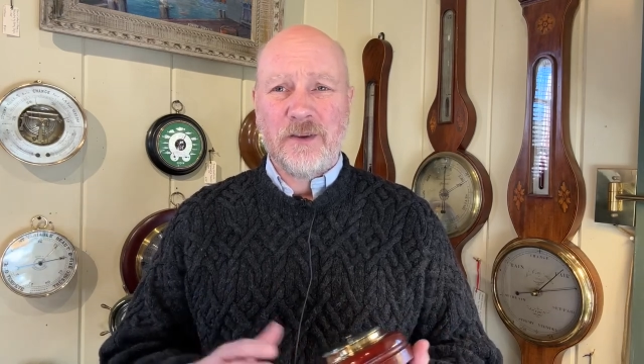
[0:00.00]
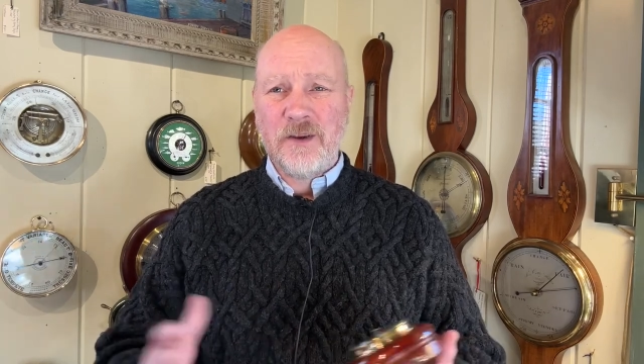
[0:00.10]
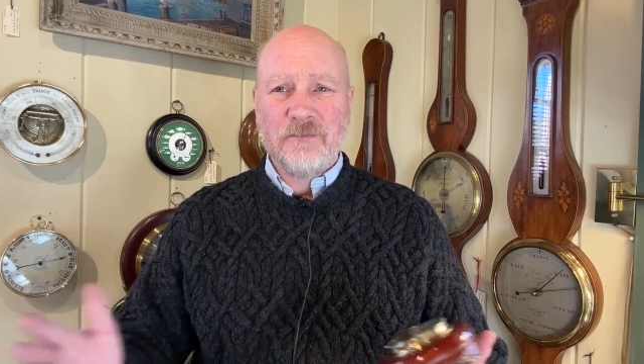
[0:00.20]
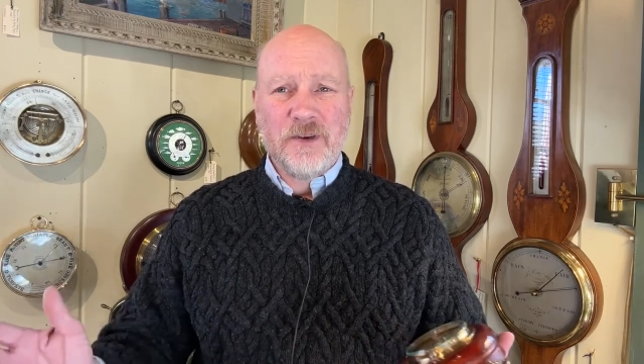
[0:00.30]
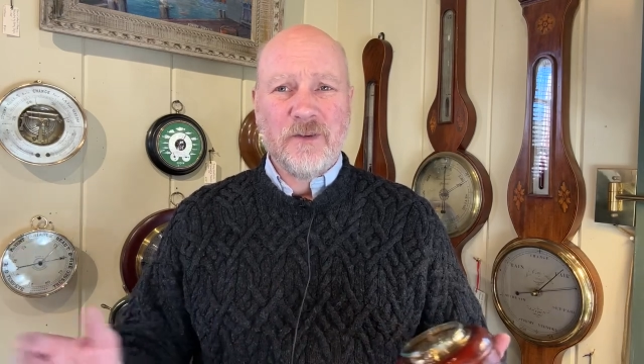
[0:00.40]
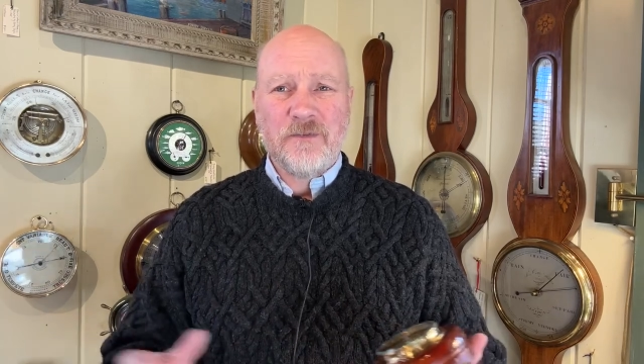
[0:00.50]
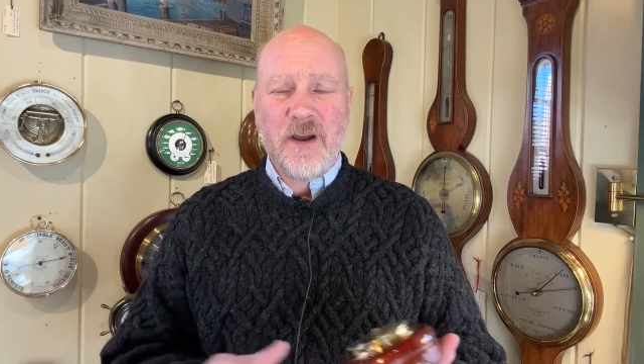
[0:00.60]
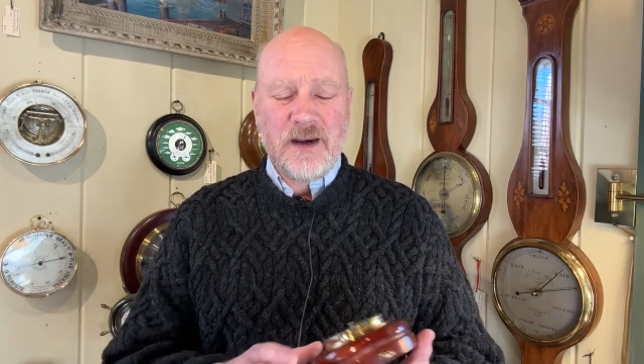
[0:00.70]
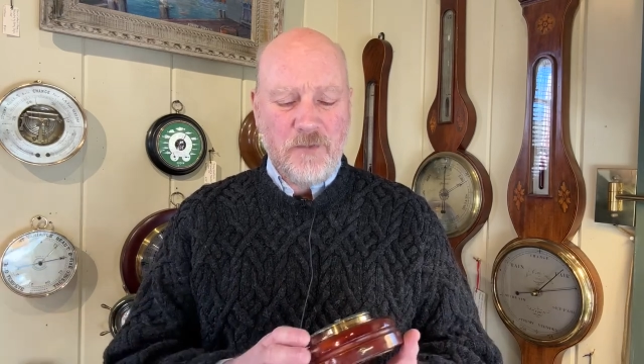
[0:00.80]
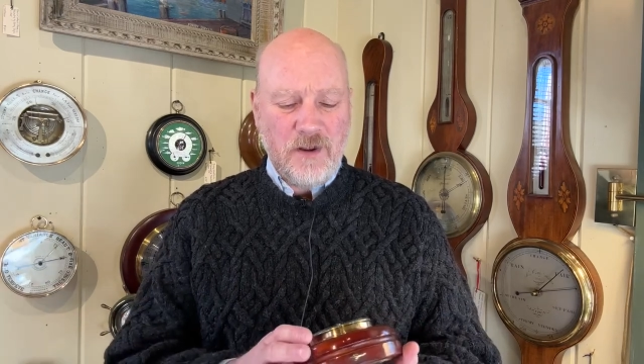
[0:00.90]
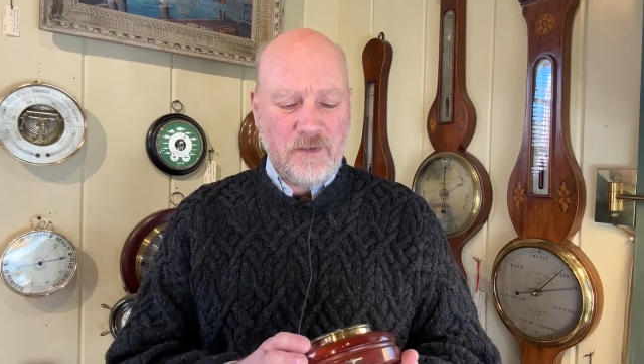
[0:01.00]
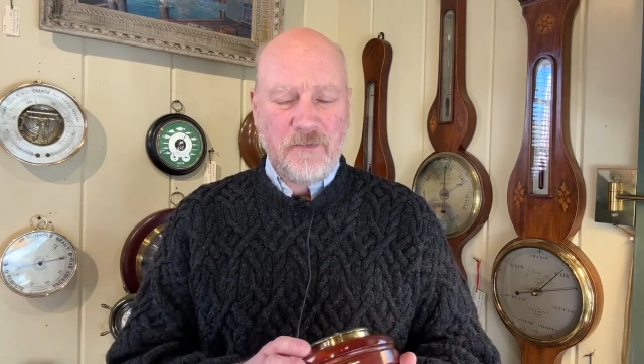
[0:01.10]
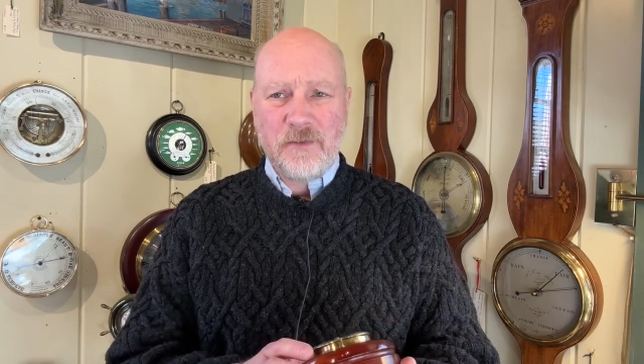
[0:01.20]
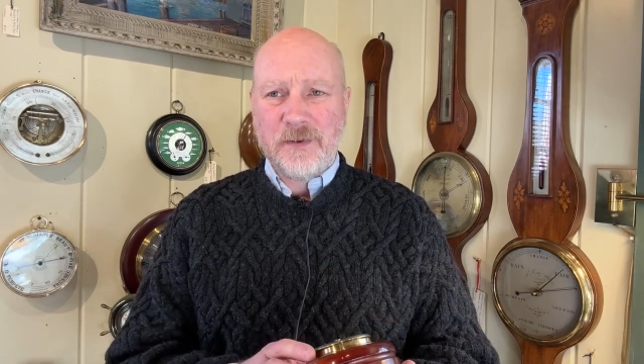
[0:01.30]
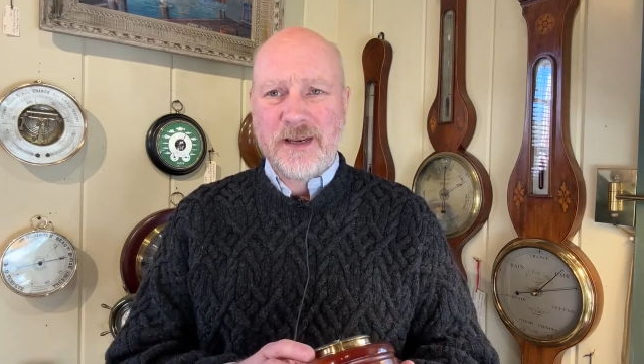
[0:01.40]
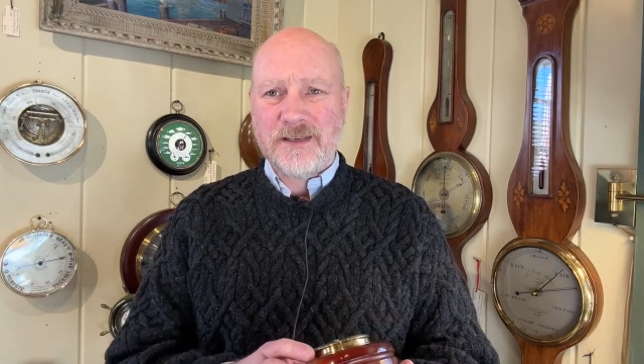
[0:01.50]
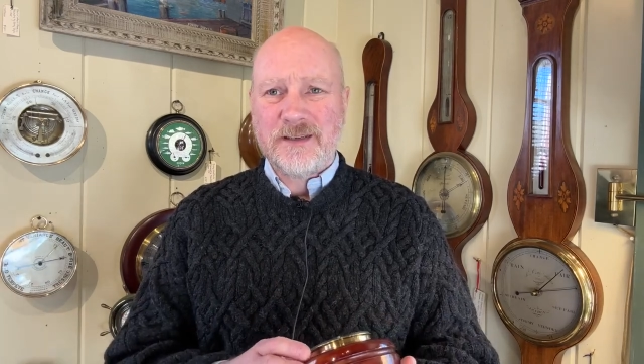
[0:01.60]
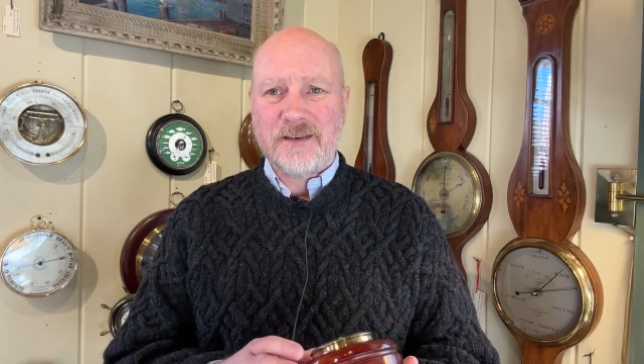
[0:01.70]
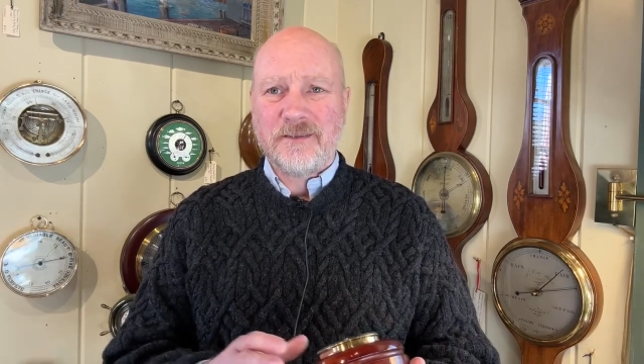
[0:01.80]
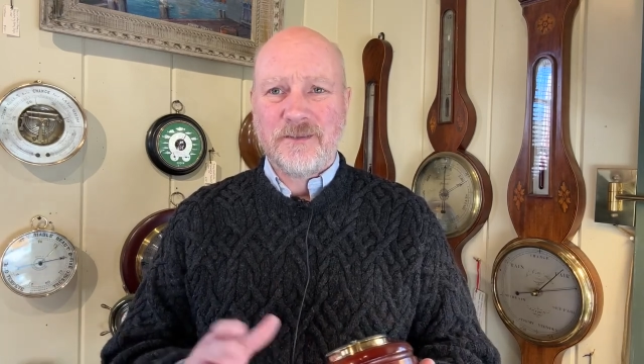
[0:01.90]
You can find them all over the
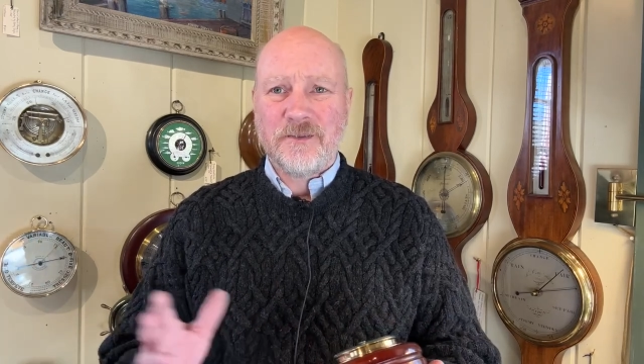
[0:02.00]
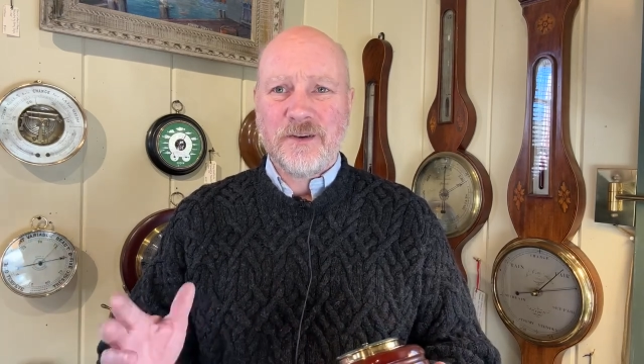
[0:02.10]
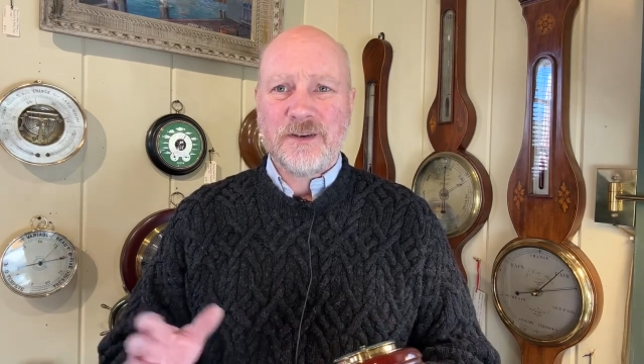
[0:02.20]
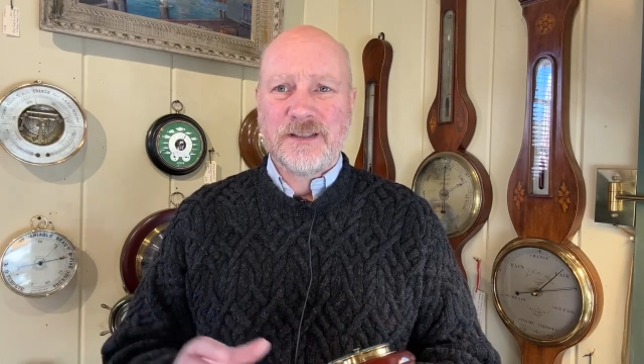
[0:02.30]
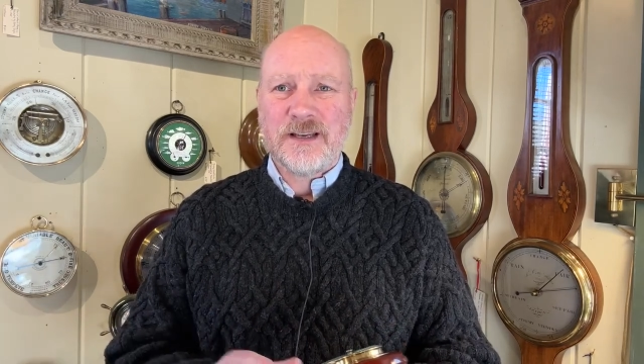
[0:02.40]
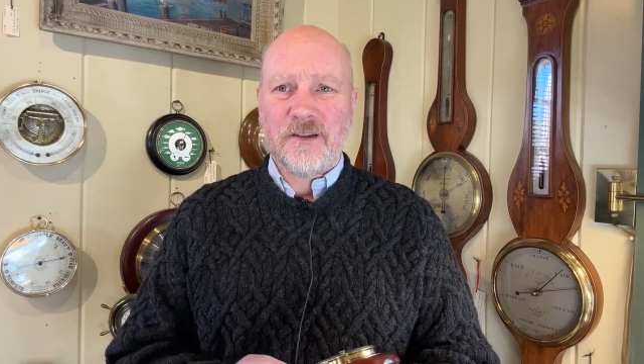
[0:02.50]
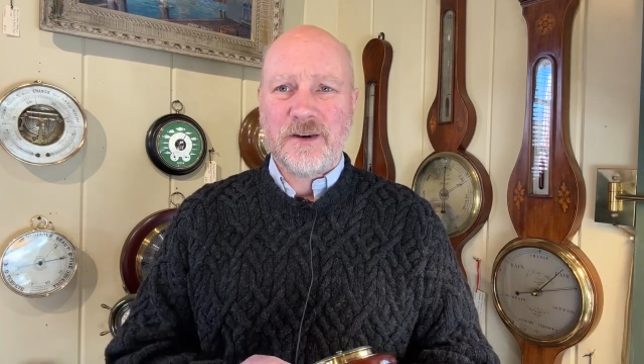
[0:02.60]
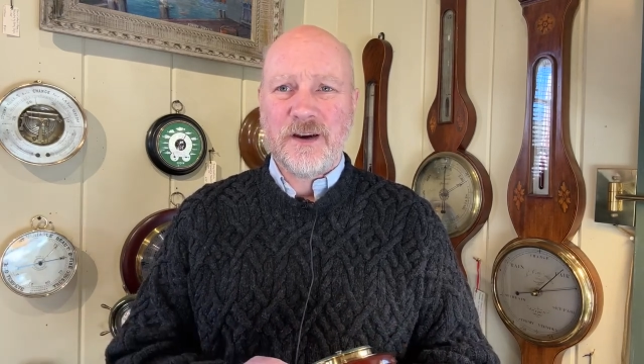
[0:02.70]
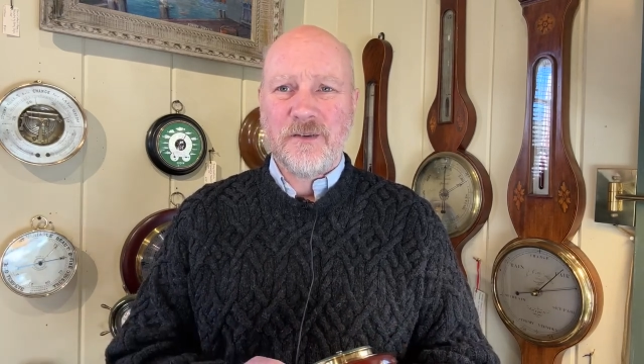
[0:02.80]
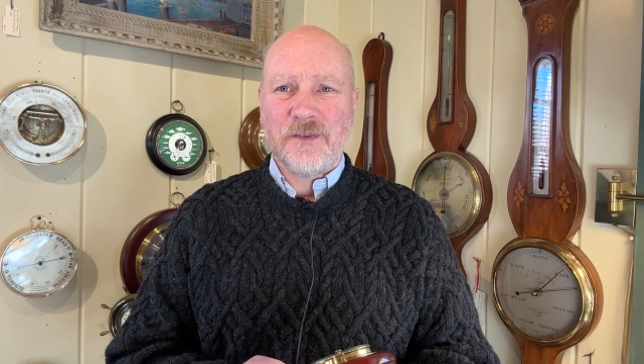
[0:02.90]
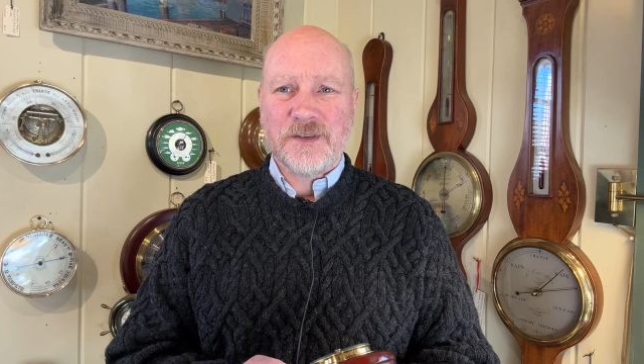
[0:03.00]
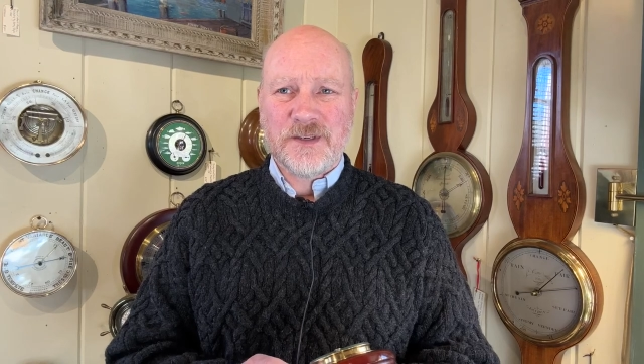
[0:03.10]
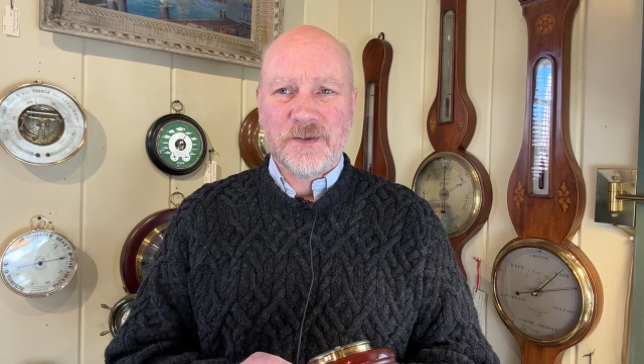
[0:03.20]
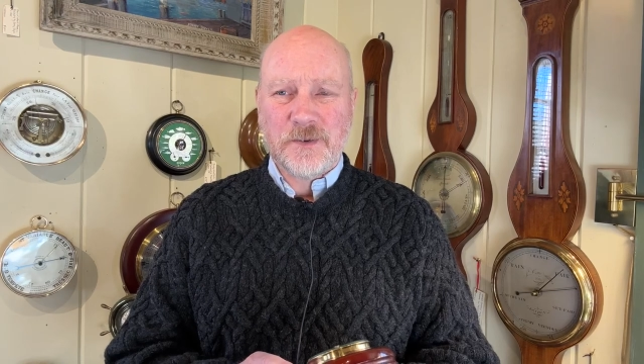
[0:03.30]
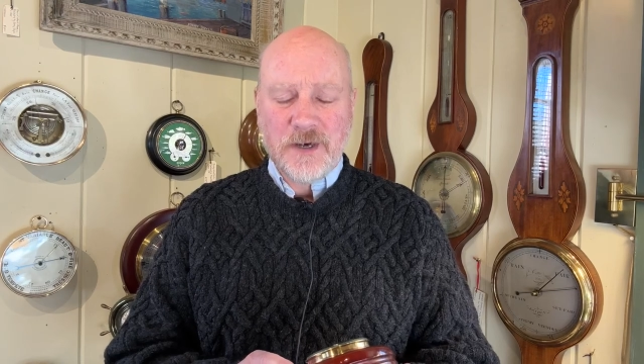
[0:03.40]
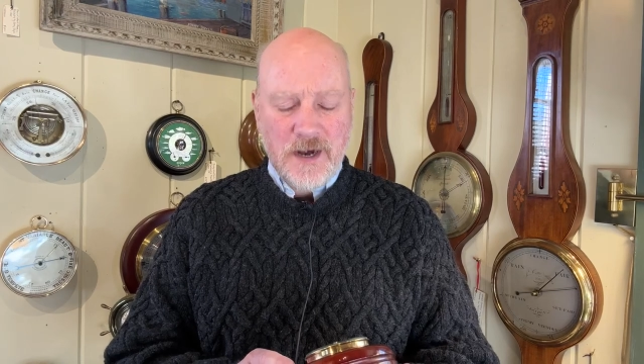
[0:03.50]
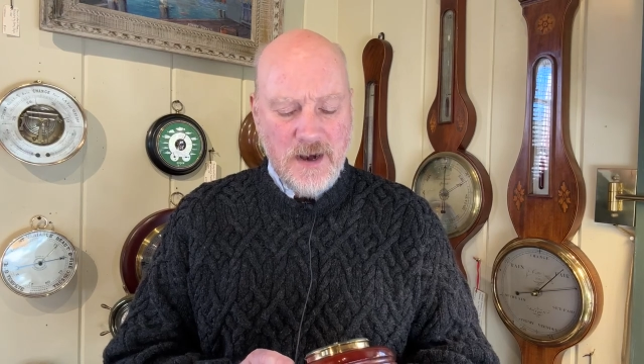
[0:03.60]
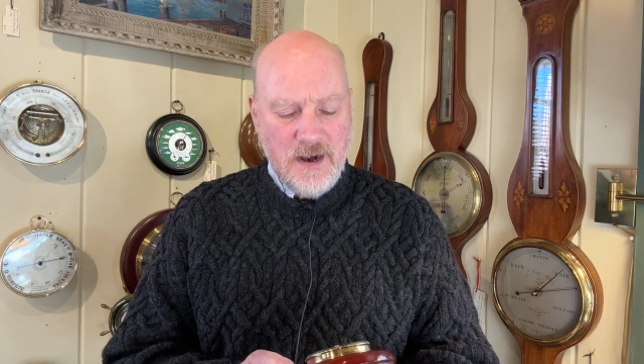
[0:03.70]
place, and they're a good seller here in the store.